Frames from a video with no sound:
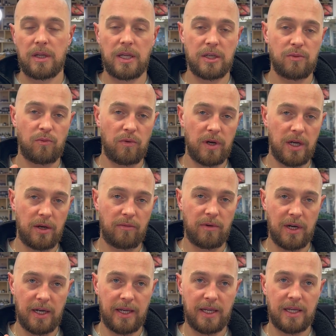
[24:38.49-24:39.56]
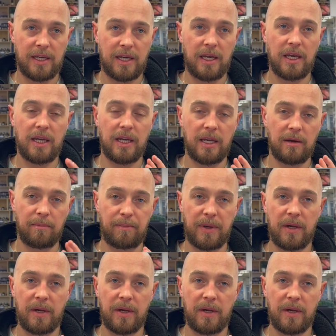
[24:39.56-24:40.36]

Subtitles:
That's really, really key and